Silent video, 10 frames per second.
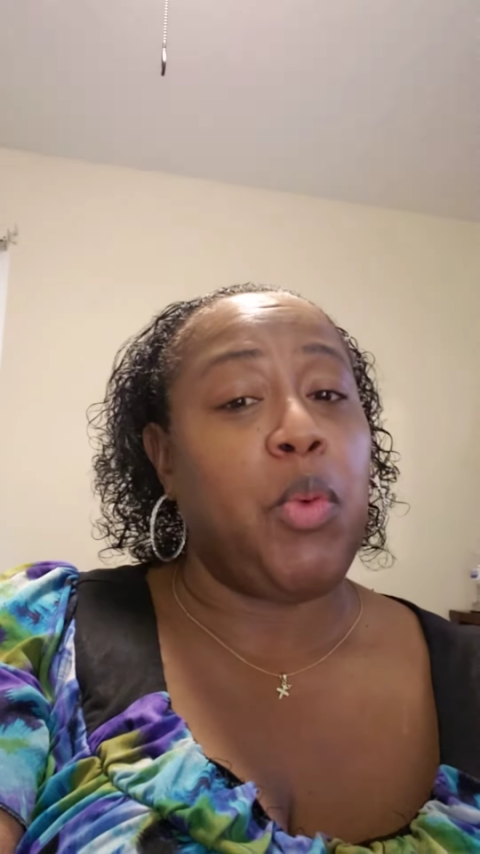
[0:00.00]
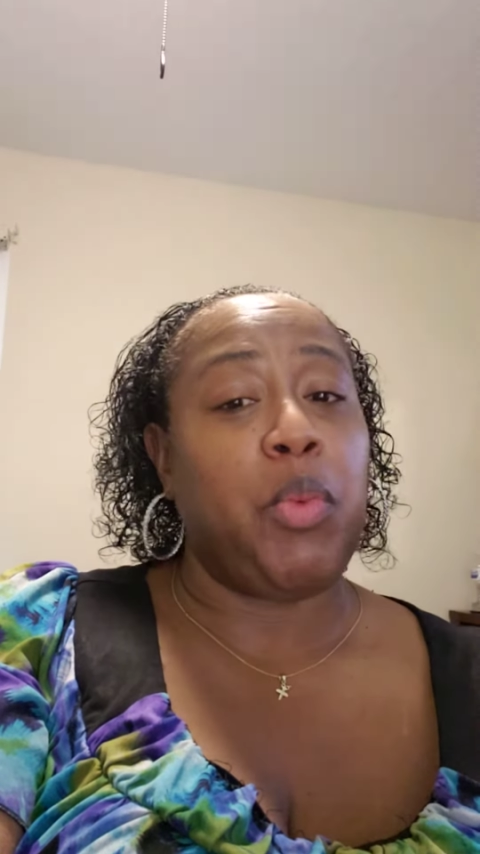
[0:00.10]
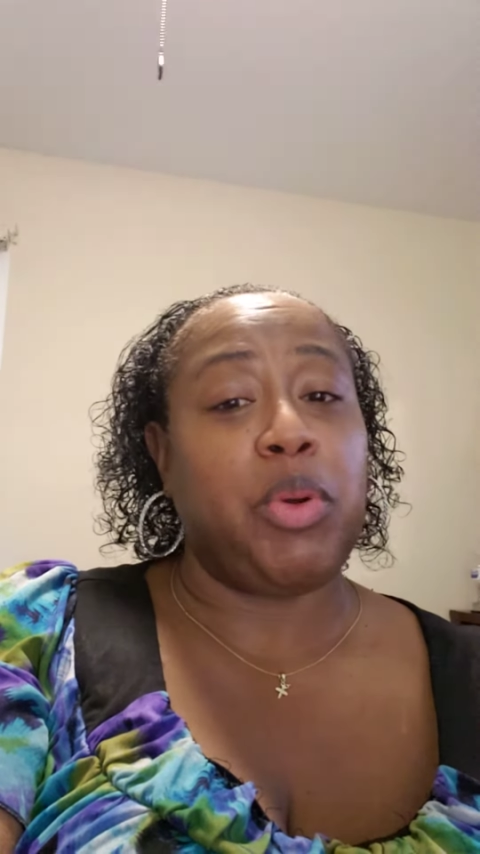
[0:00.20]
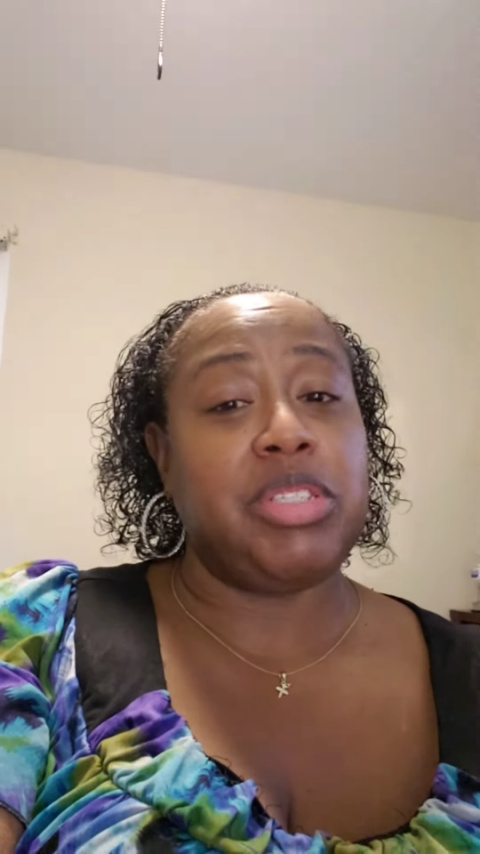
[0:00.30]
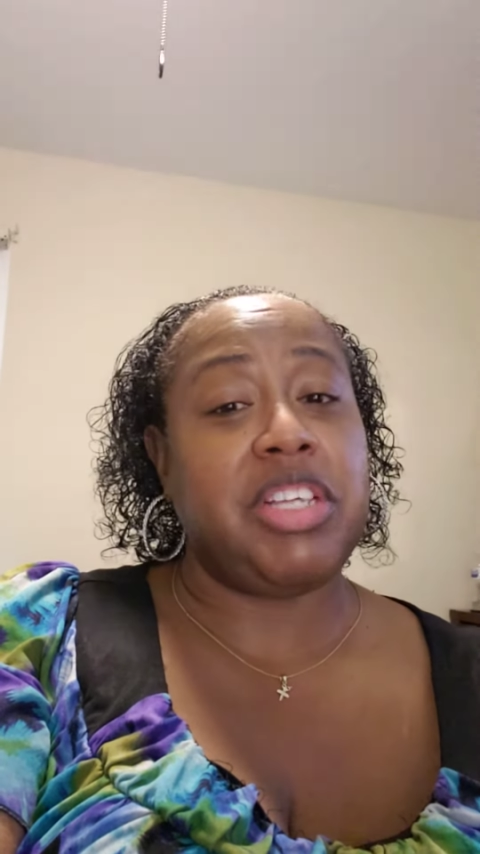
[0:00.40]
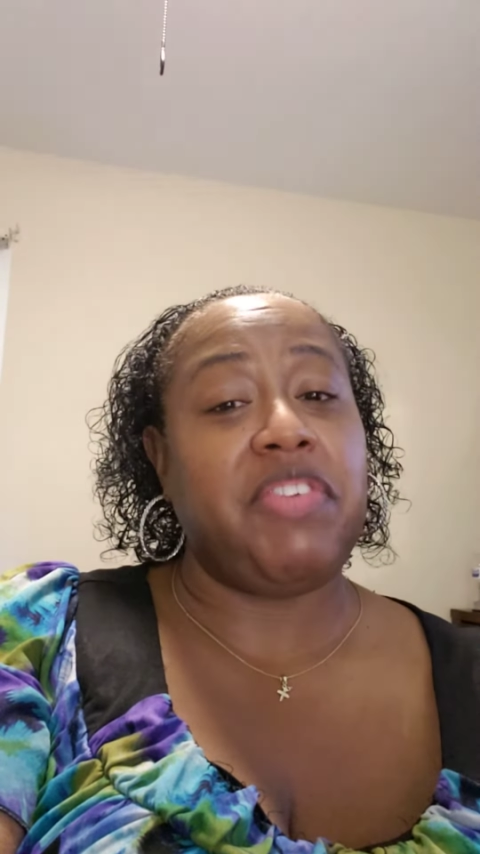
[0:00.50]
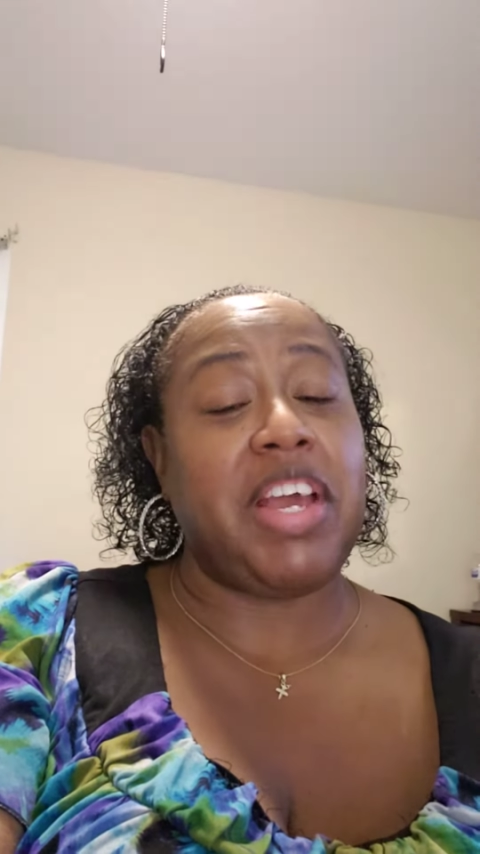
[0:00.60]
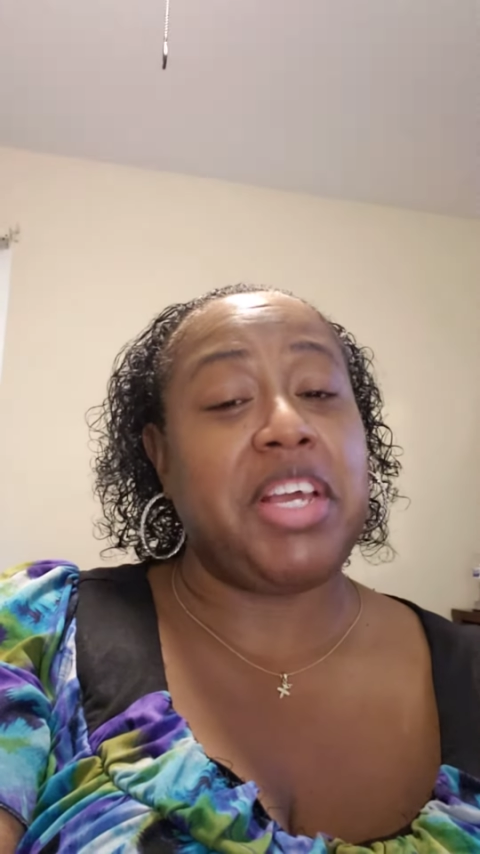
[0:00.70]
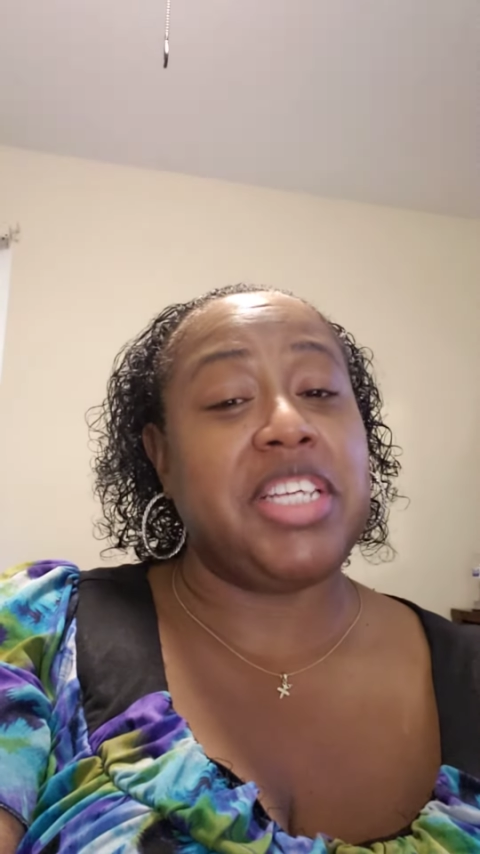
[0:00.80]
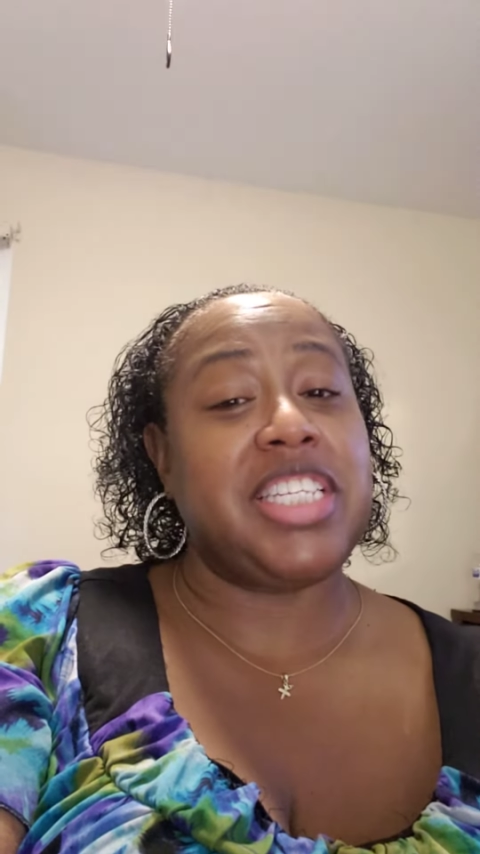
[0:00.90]
we're going to see if I
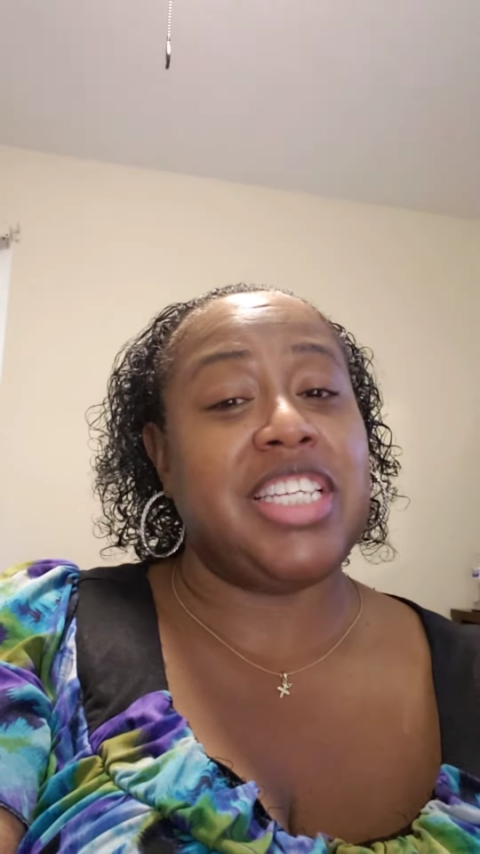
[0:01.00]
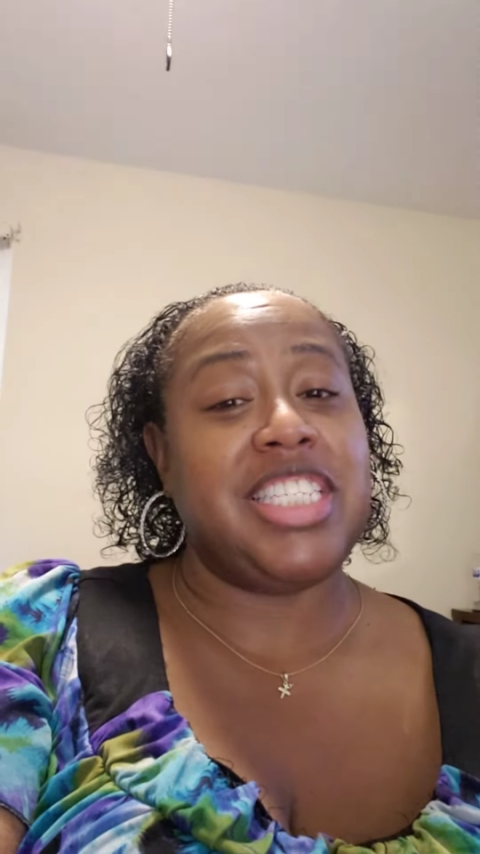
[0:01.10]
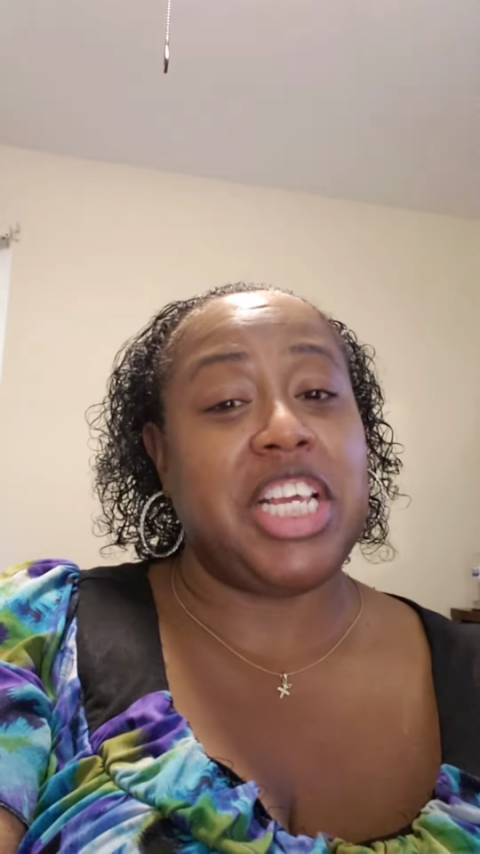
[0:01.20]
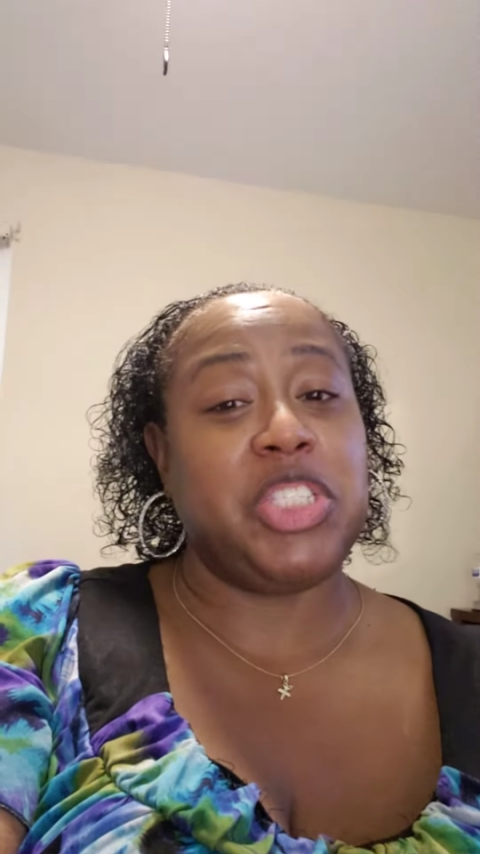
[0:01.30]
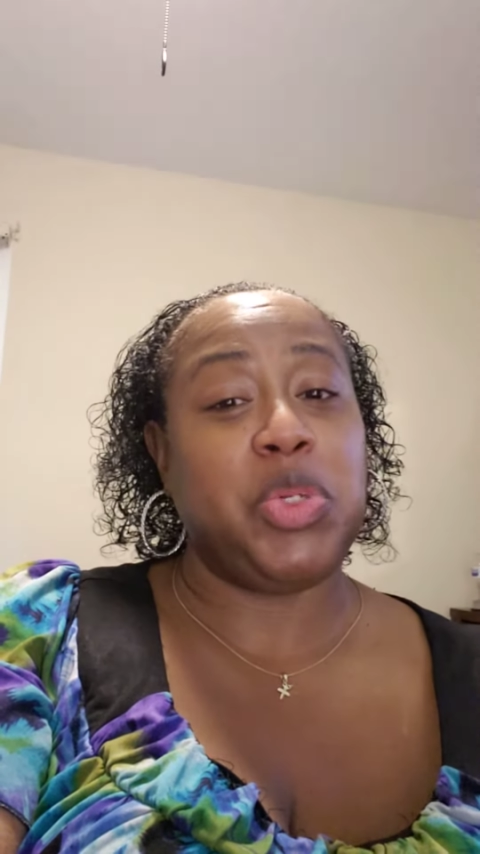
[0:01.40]
can stick